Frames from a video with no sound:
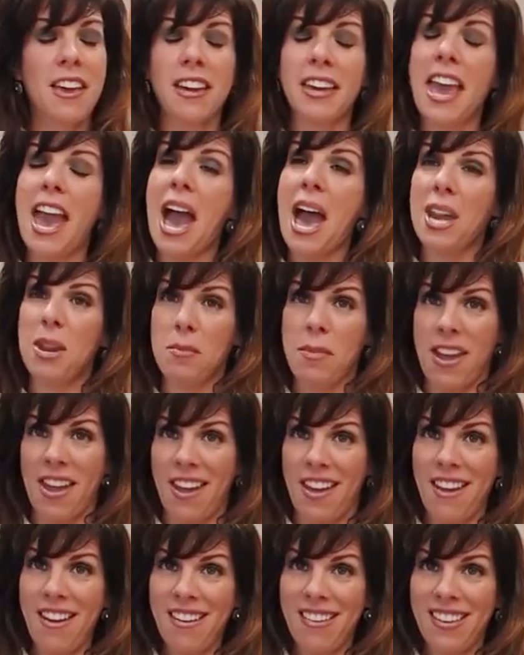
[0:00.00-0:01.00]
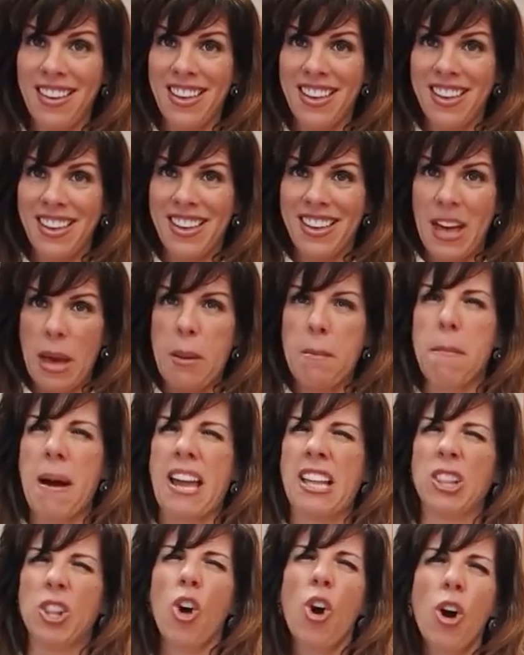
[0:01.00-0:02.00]
the academy,
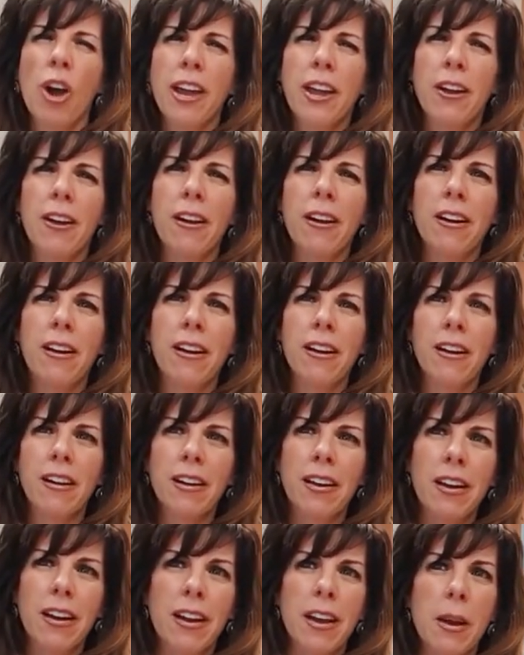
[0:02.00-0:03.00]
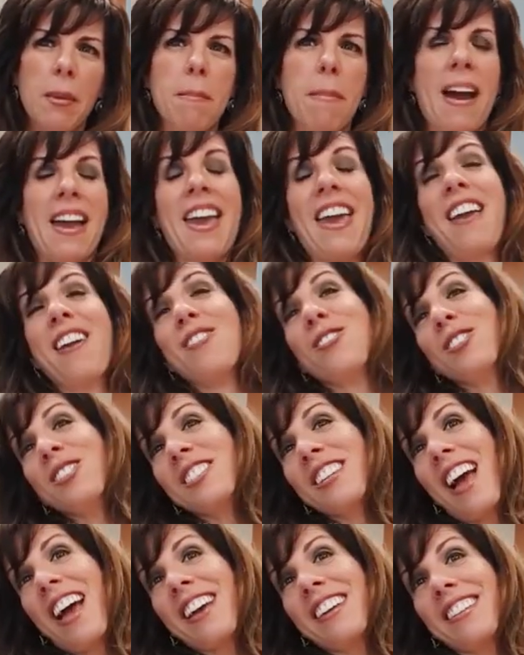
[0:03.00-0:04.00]
my lawyer, my
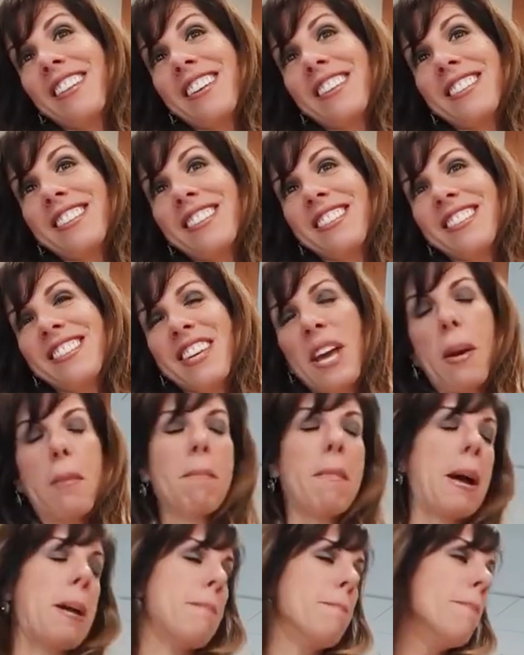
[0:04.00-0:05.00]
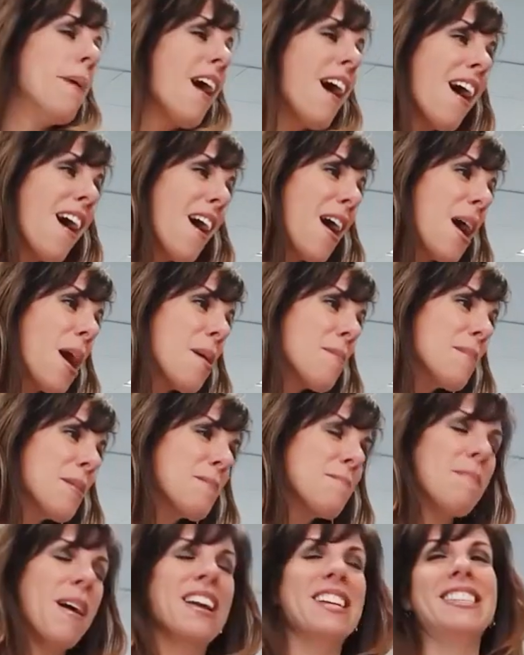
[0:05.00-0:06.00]
hairstylist, my
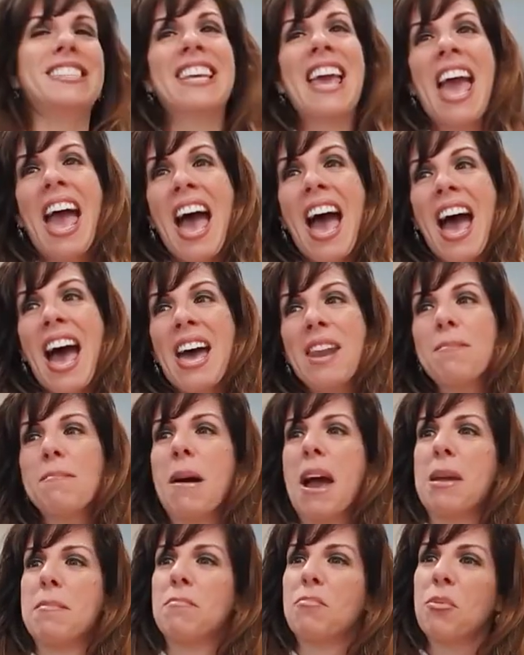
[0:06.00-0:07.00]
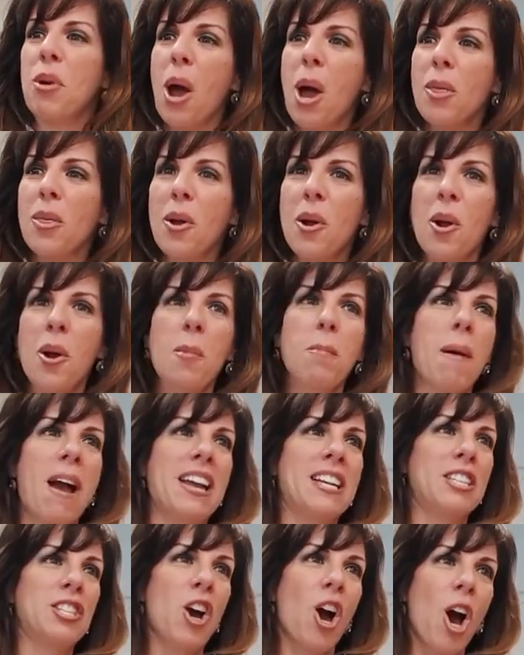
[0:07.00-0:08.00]
mom, my dad, my brother,
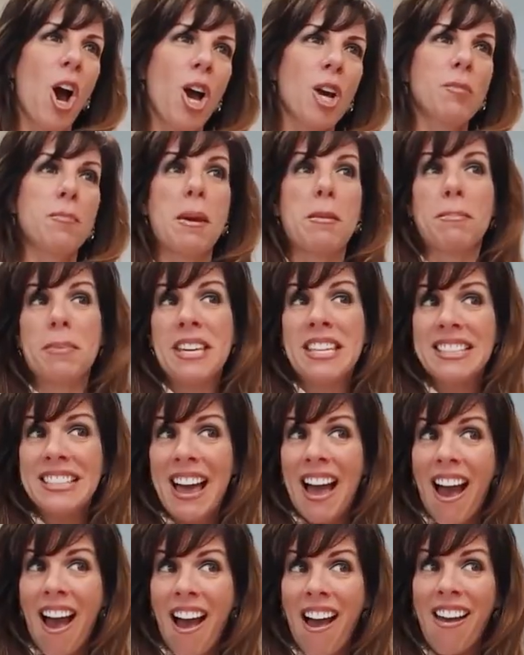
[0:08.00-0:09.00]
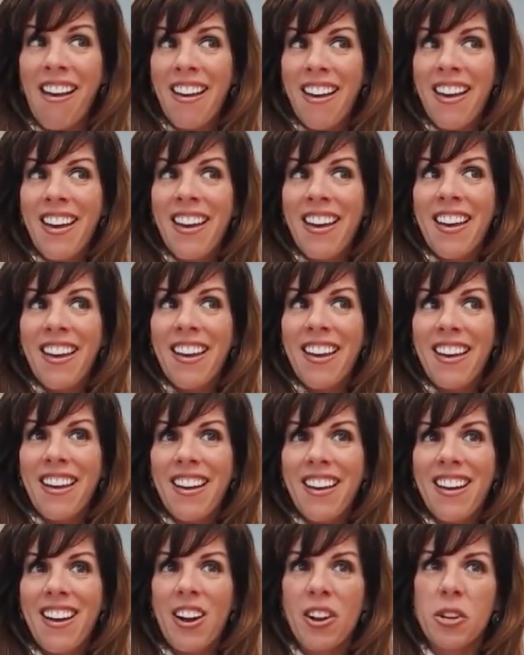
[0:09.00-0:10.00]
my dog, Pepita.
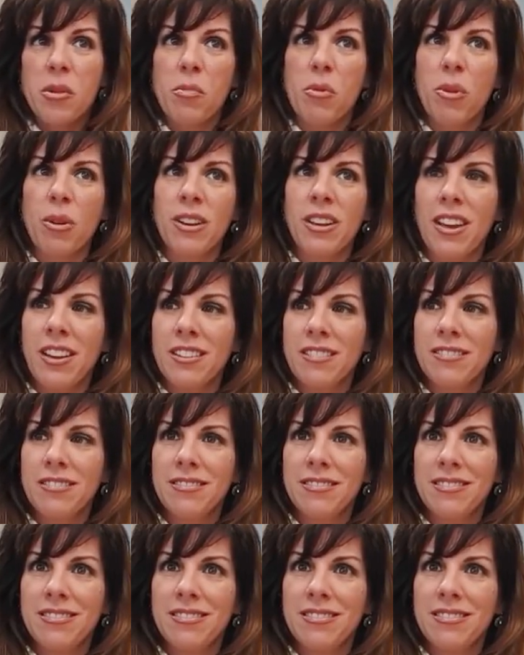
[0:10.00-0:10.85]
Are you bored yet?